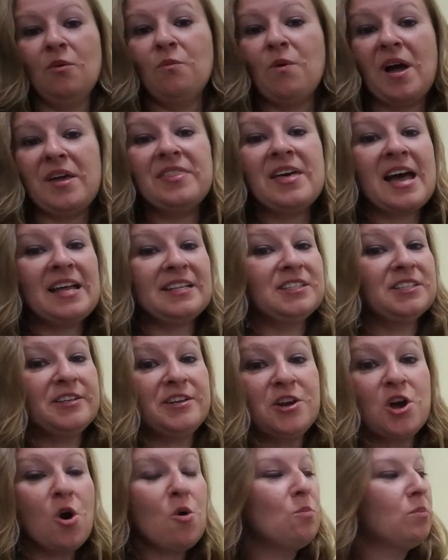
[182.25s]
Why, that's a
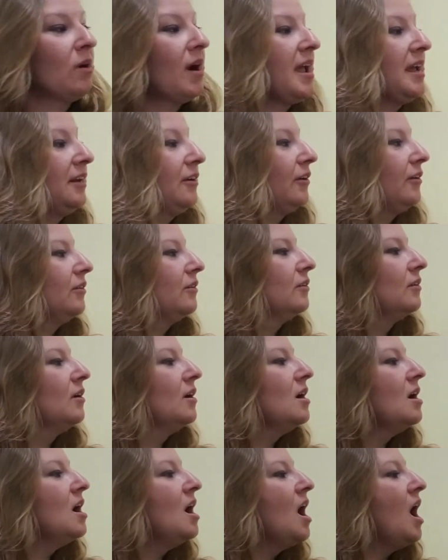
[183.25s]
no-brainer.
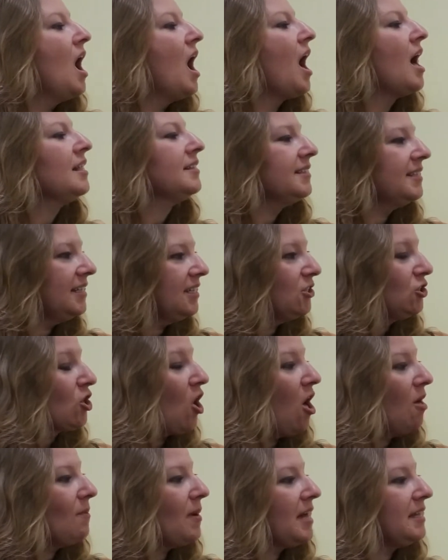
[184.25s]
I'll teach
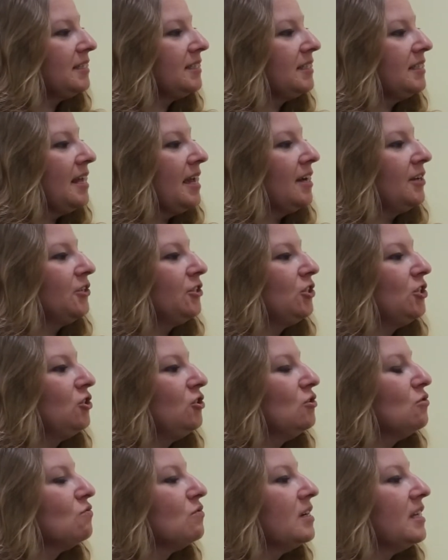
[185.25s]
all my snails to
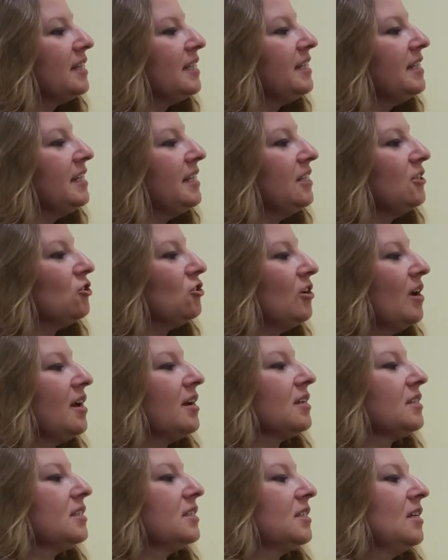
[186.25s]
do really neat
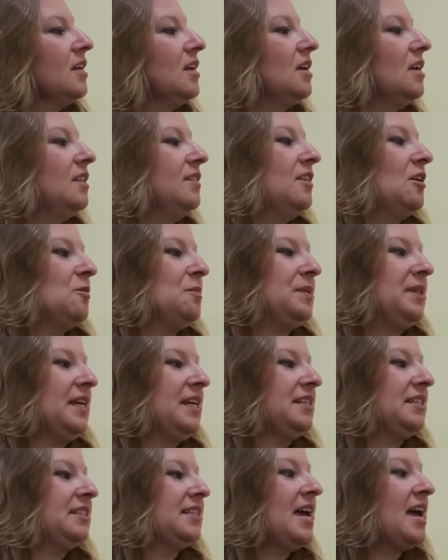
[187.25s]
tricks. They'll
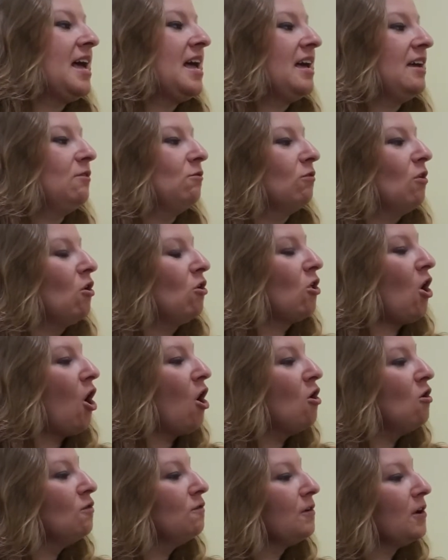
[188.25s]
play dead, roll
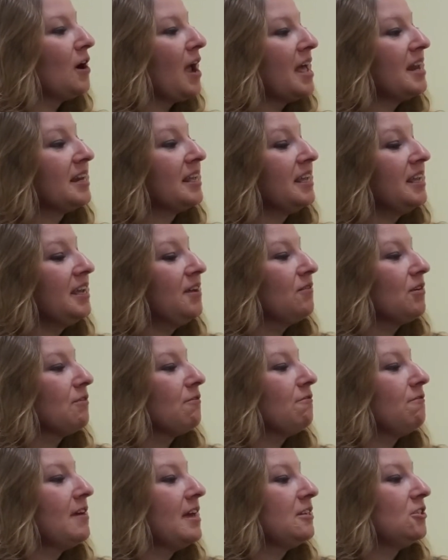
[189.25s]
over, and even
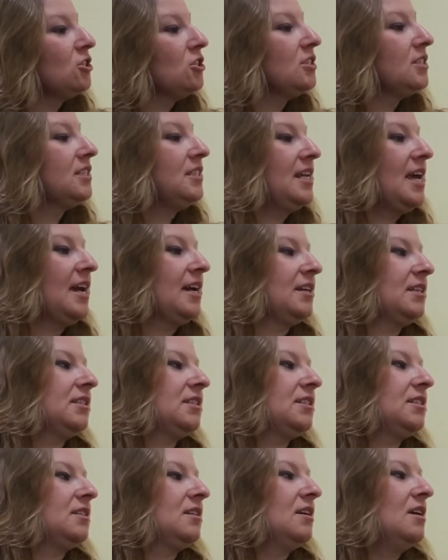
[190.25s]
fetch
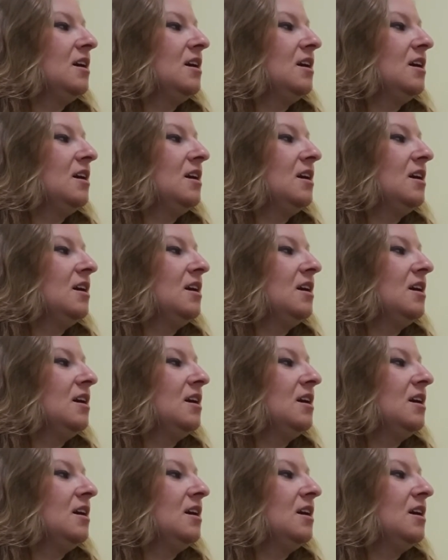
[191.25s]
sticks.